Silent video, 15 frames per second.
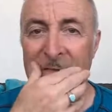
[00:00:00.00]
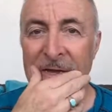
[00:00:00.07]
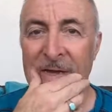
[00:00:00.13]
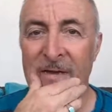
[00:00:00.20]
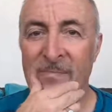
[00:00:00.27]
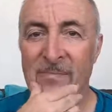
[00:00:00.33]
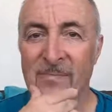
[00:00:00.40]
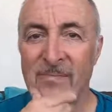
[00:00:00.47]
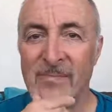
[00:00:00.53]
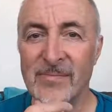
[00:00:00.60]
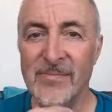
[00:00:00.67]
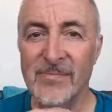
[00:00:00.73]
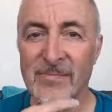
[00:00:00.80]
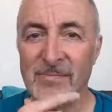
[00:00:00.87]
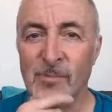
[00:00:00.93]
Um,
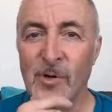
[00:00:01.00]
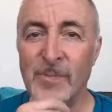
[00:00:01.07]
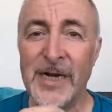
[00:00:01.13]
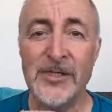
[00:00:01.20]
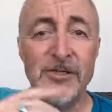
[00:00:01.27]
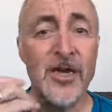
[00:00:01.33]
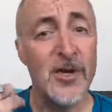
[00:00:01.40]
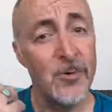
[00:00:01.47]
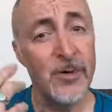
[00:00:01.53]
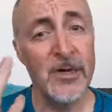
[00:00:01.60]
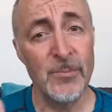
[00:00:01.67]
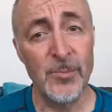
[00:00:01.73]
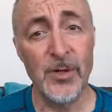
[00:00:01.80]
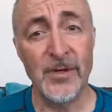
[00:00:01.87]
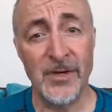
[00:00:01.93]
well, Patrick, you're
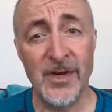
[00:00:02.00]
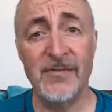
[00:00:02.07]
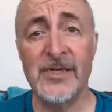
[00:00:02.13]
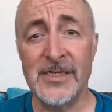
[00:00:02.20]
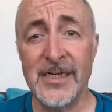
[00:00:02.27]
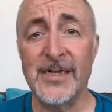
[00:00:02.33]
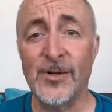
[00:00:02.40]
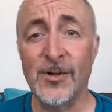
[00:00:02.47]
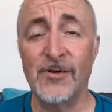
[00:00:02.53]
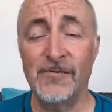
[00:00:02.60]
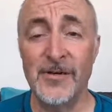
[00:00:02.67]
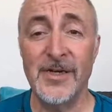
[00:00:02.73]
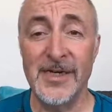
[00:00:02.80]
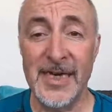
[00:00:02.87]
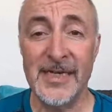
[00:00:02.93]
quoting a book. Love is letting go of
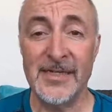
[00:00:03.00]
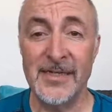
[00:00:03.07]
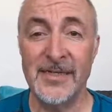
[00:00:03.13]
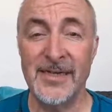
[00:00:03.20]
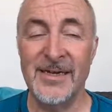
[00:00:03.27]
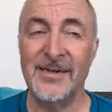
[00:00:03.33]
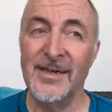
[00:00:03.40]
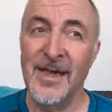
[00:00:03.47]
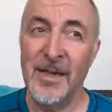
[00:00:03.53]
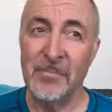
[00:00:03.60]
fear. Yes, indeed.